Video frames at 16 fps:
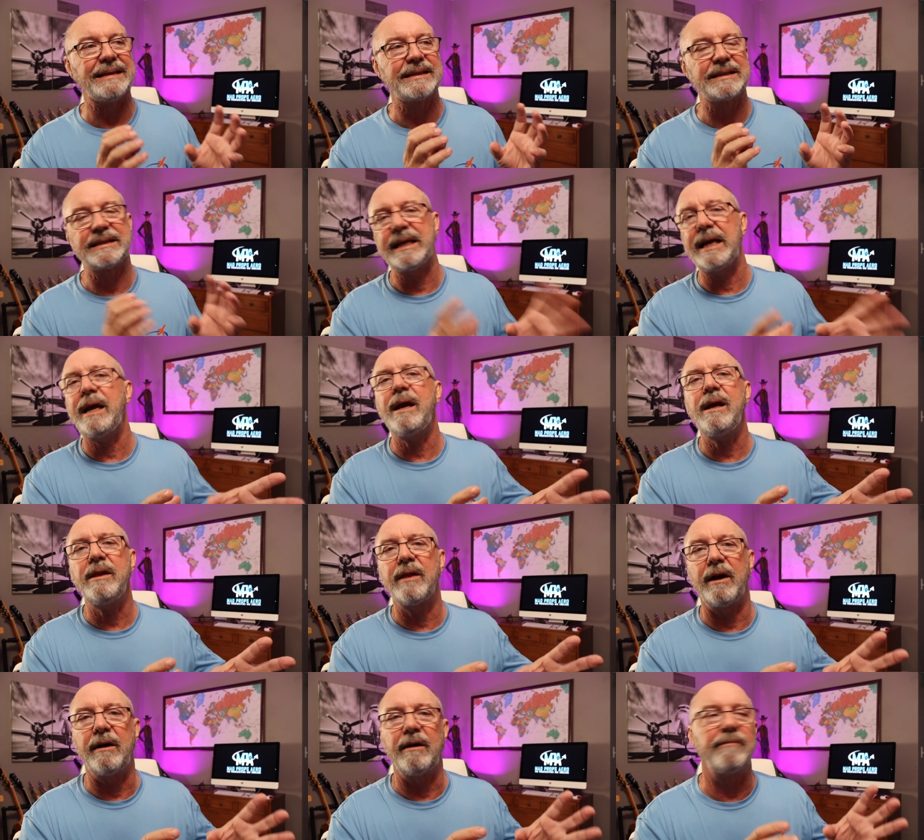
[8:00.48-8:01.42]

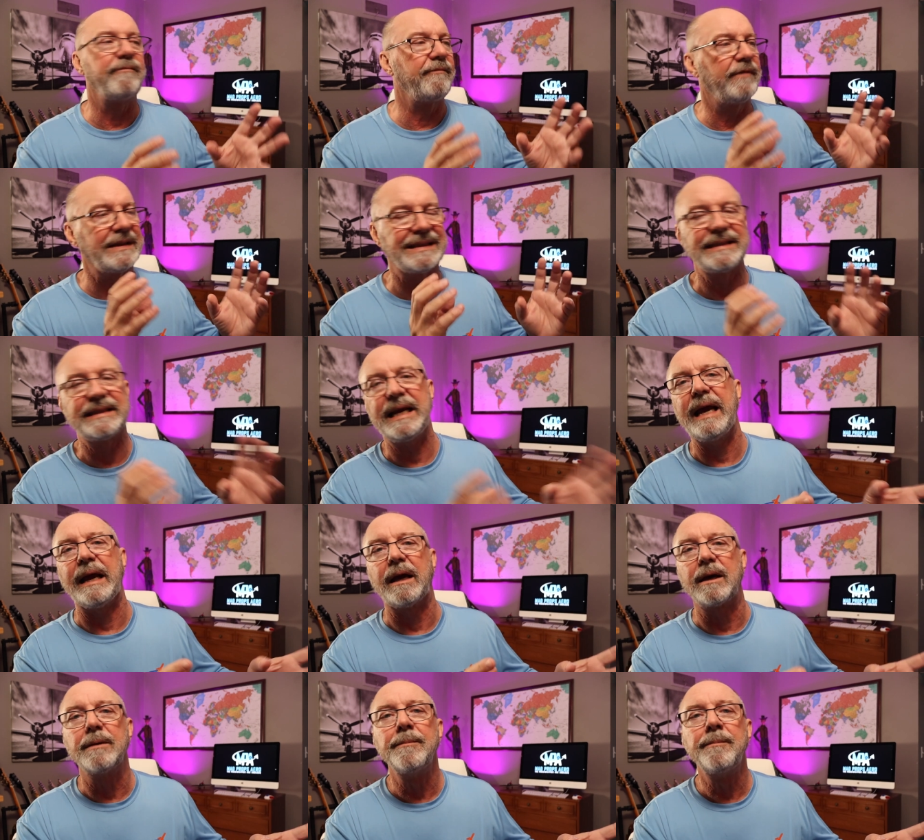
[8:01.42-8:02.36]
seeing their
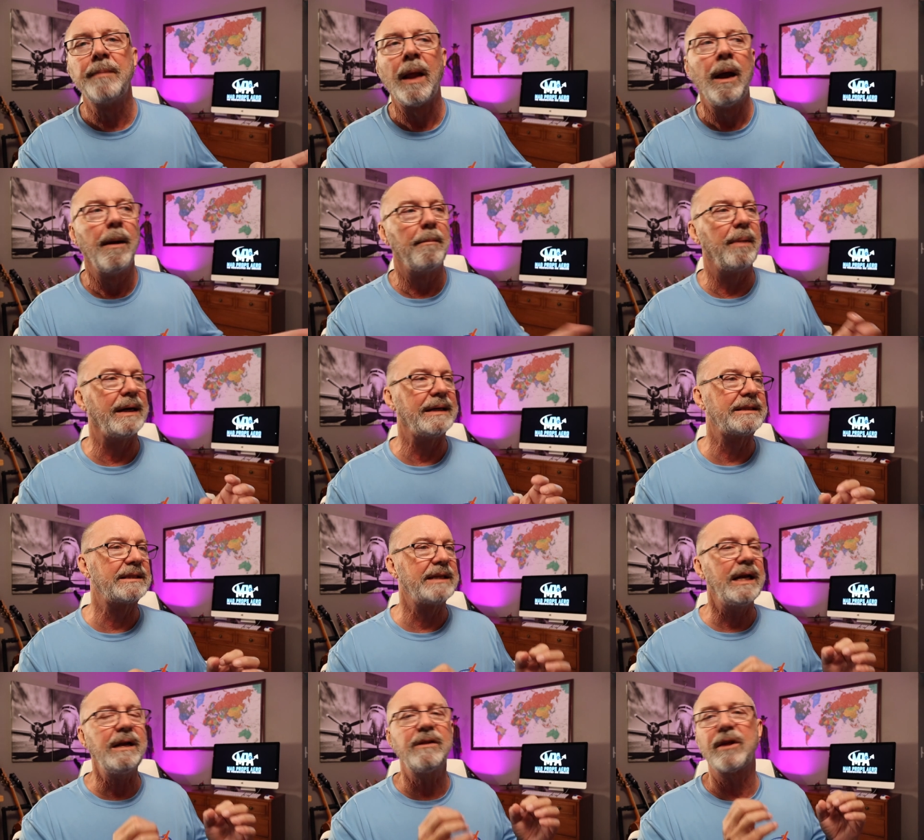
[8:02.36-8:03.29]
physique, by
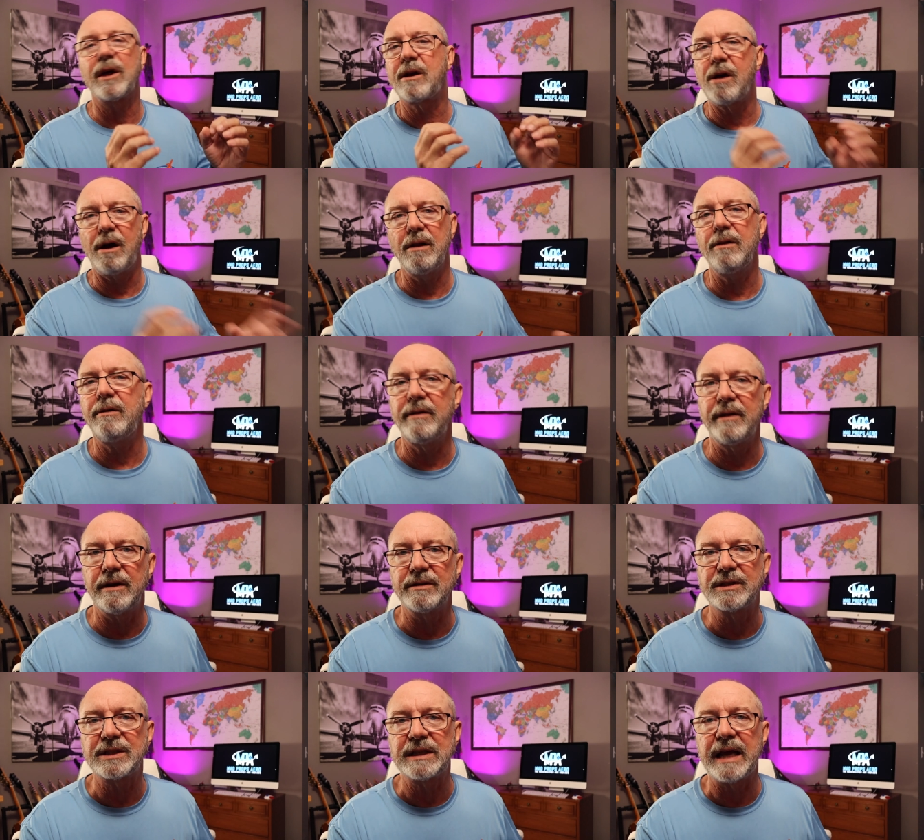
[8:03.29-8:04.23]
seeing the color of
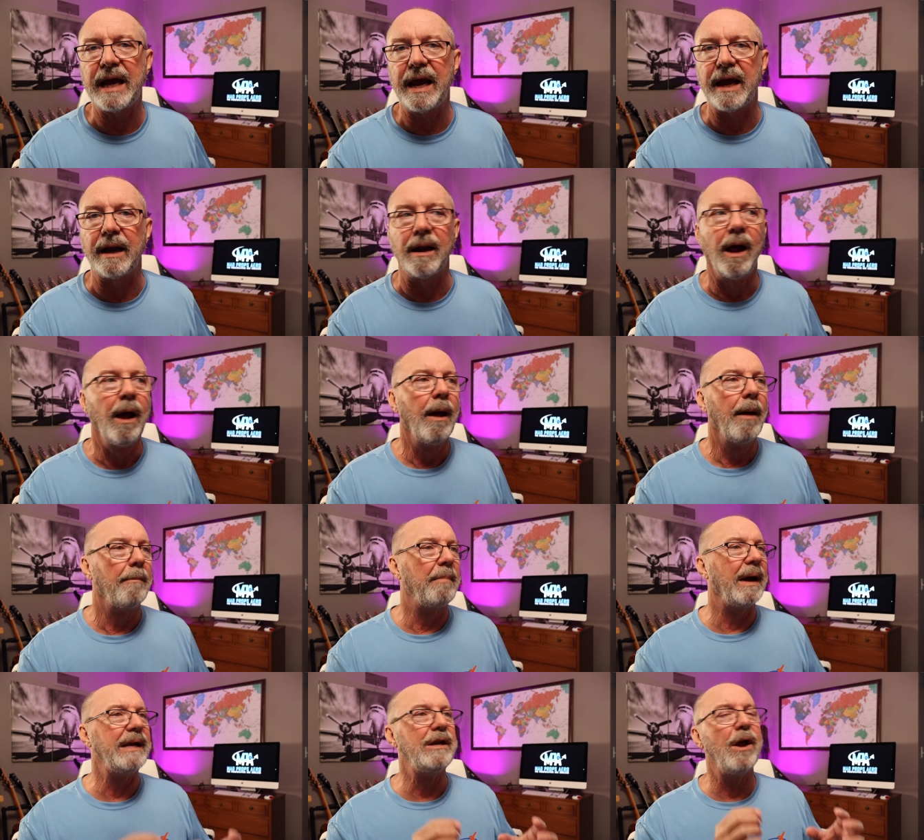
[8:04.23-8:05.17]
their skin,
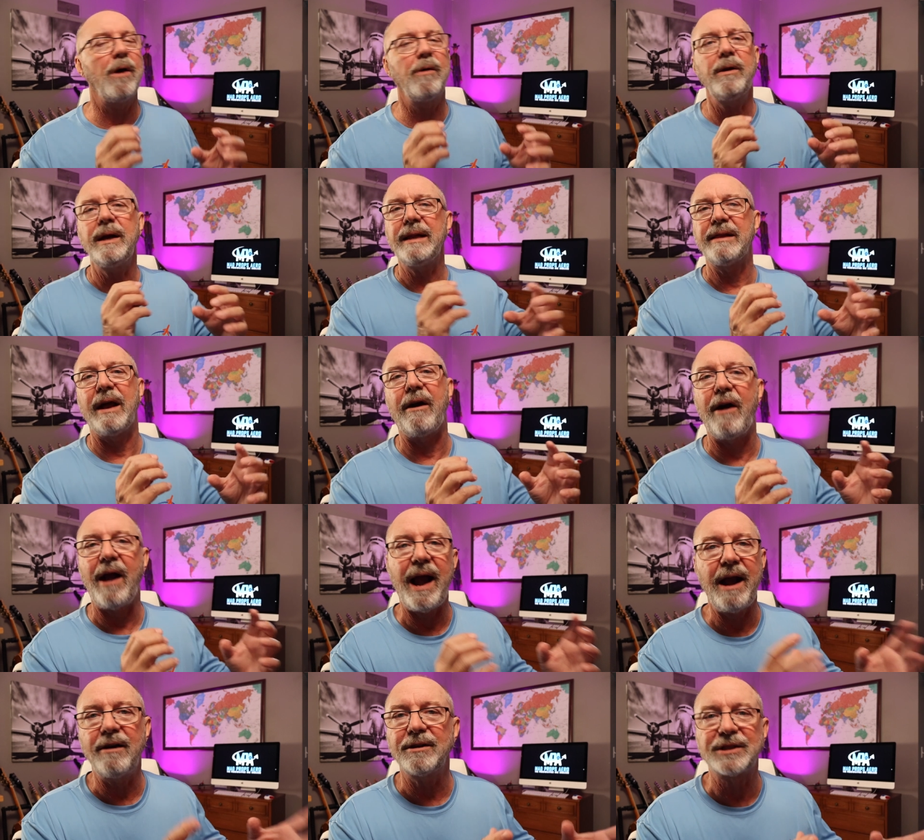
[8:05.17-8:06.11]
by noting their
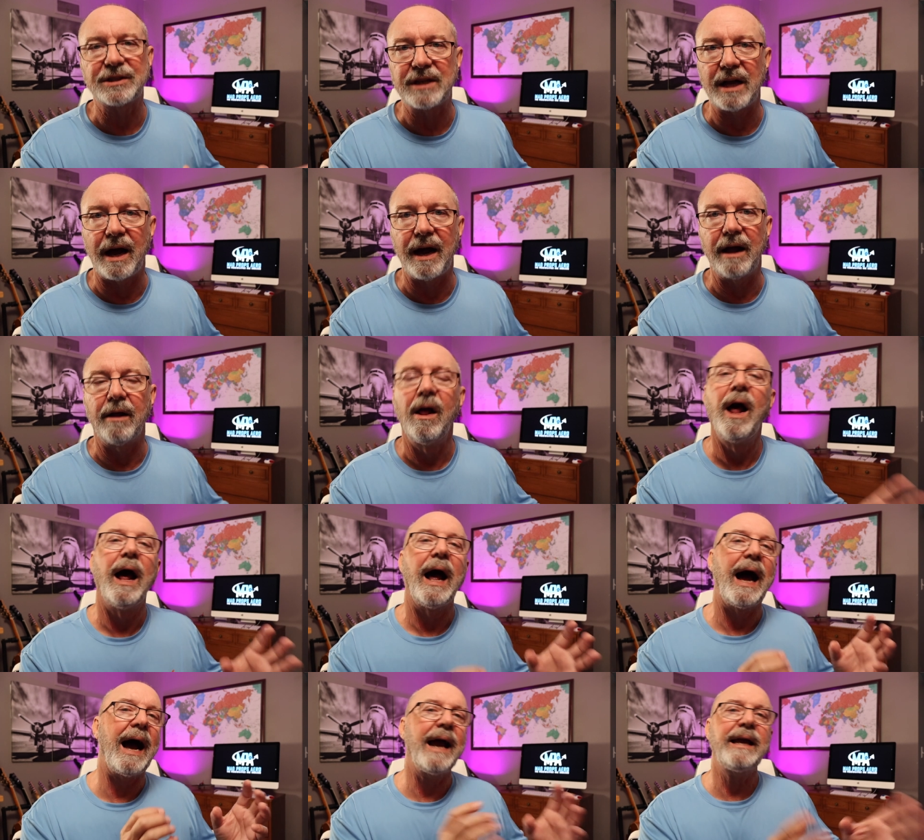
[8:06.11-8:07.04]
hairstyle,
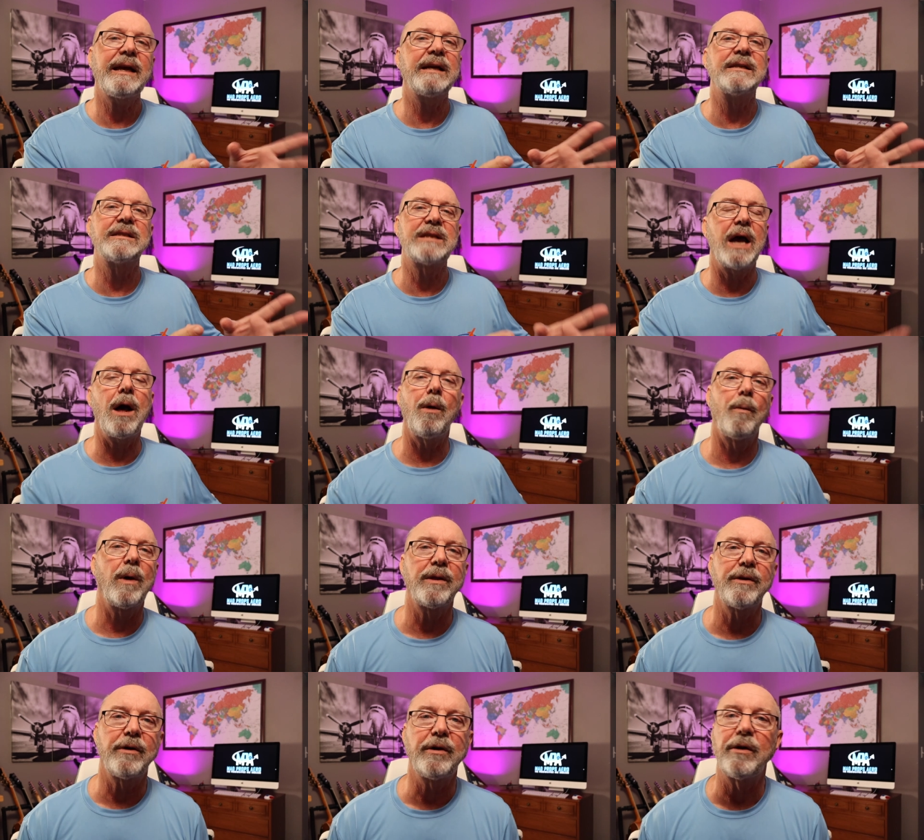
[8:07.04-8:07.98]
I can tell
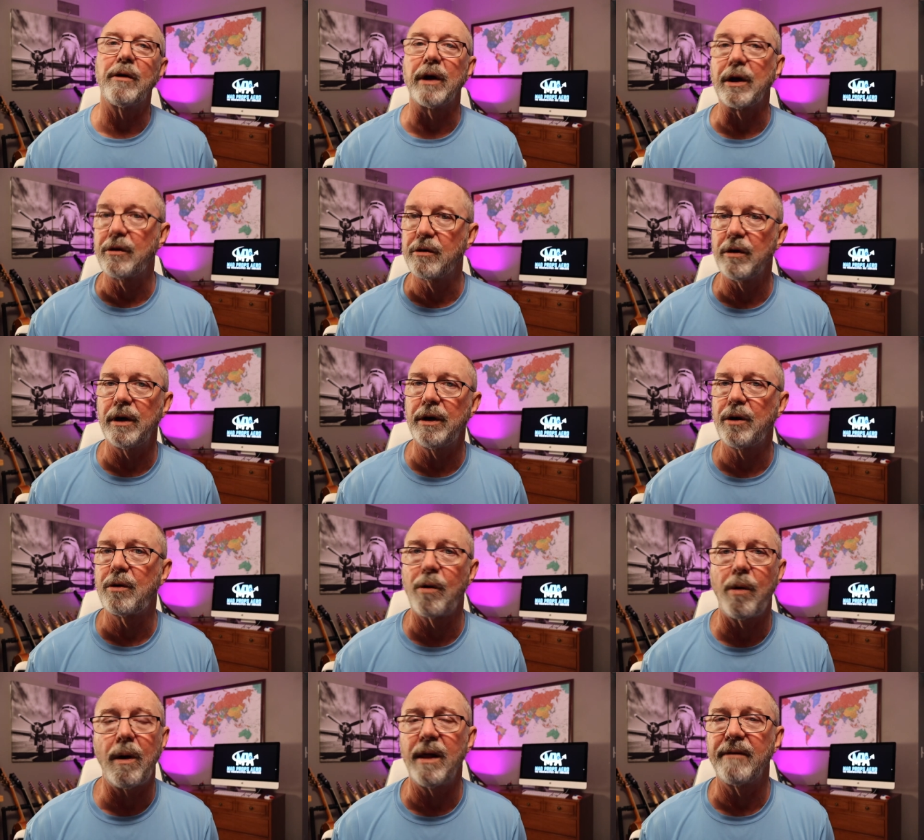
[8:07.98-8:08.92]
whether you're a good,
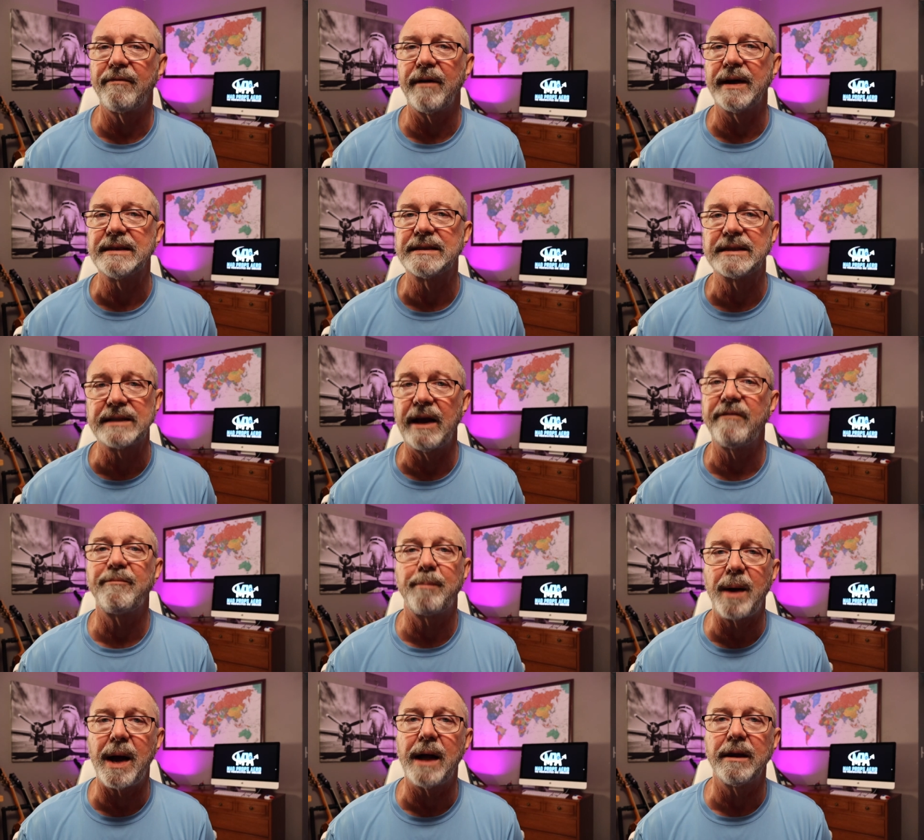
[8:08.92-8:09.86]
qualified,
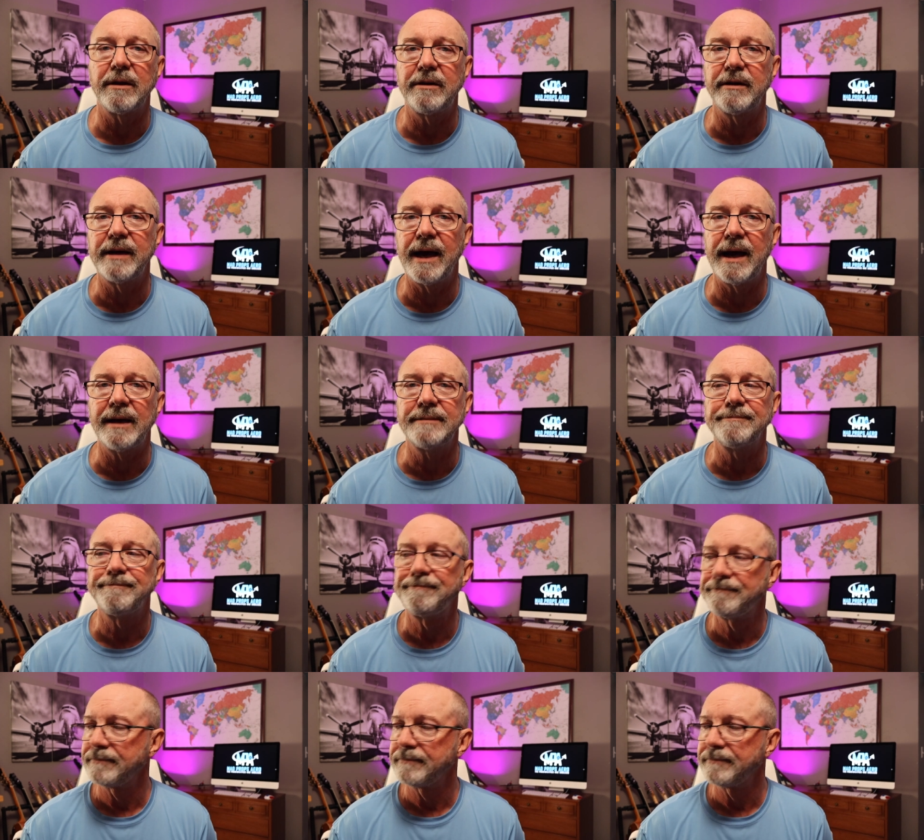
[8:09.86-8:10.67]
safe pilot or not.